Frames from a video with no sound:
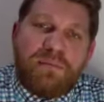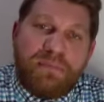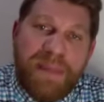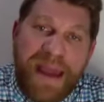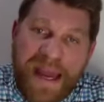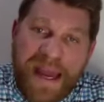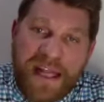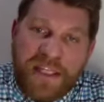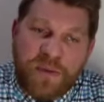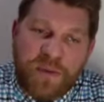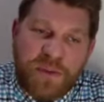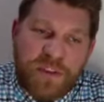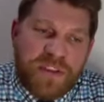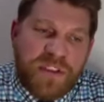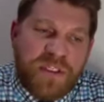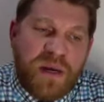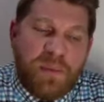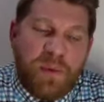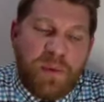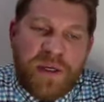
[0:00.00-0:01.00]
match, which is
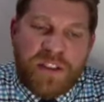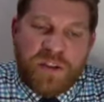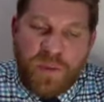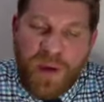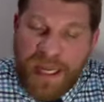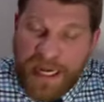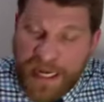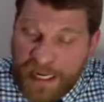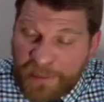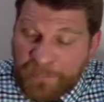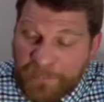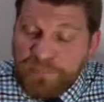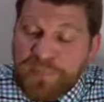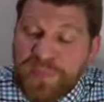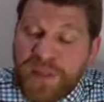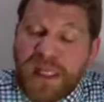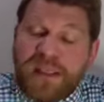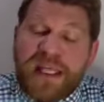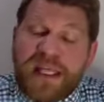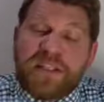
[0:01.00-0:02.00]
a couple weeks away now,
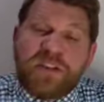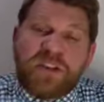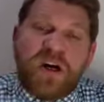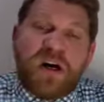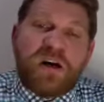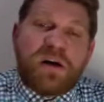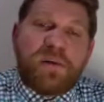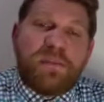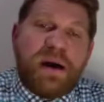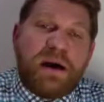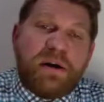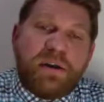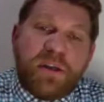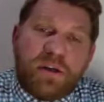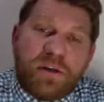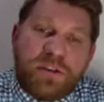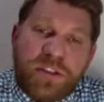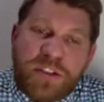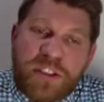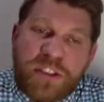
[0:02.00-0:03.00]
let's talk about
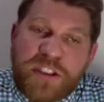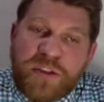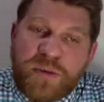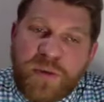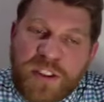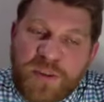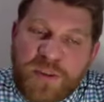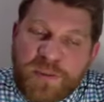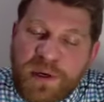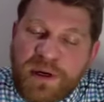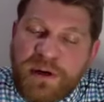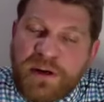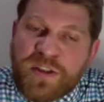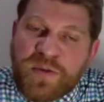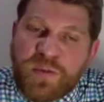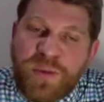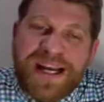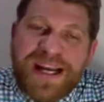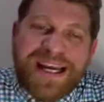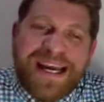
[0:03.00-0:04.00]
your jiu-jitsu
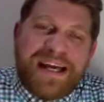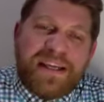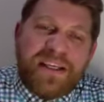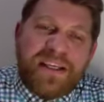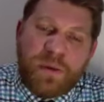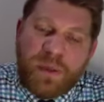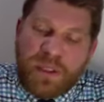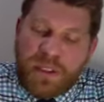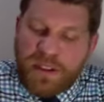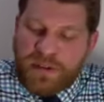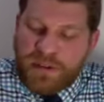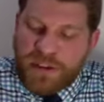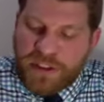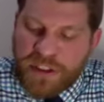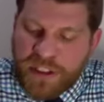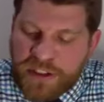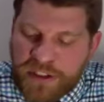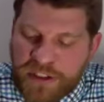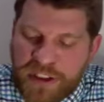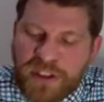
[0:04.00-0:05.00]
experience. What got you into
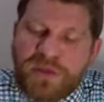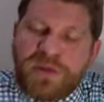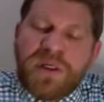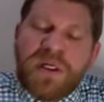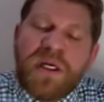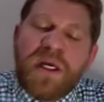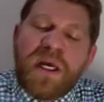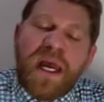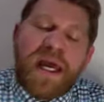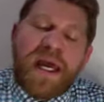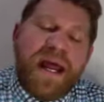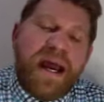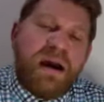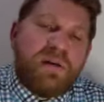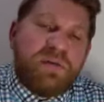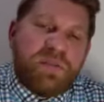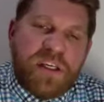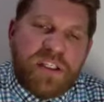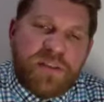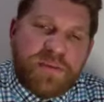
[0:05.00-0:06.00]
jiu-jitsu and
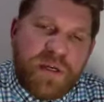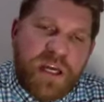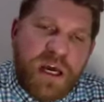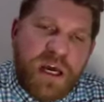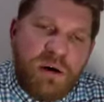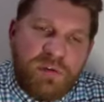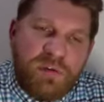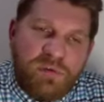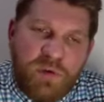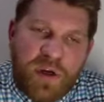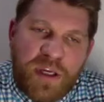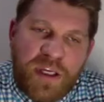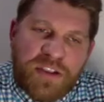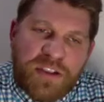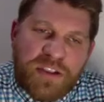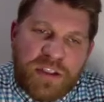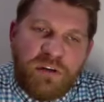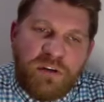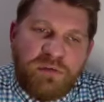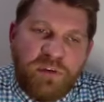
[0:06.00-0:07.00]
how have things been going for you
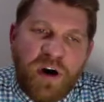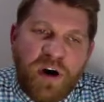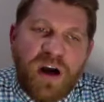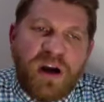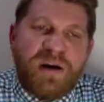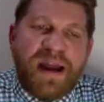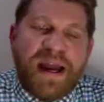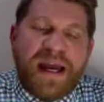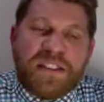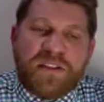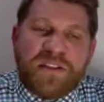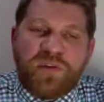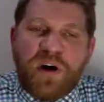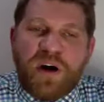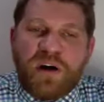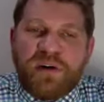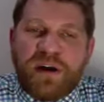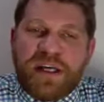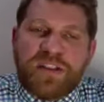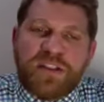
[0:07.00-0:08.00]
so far
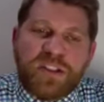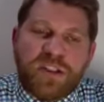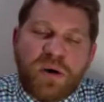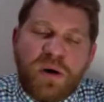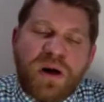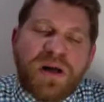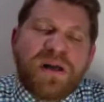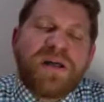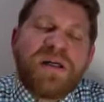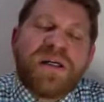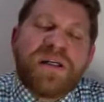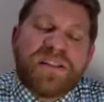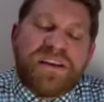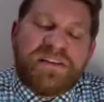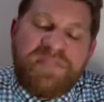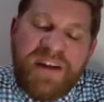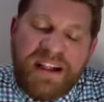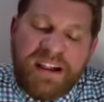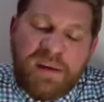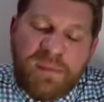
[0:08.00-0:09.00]
as your
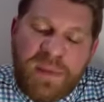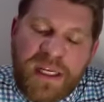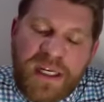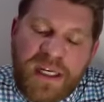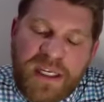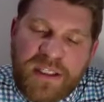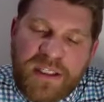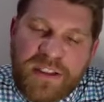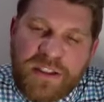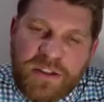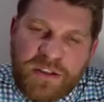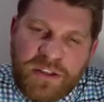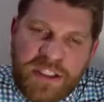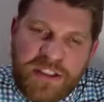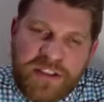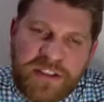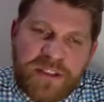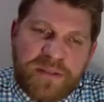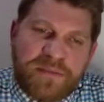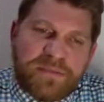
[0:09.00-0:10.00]
development in
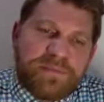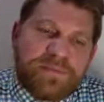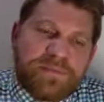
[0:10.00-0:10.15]
jiu-jitsu?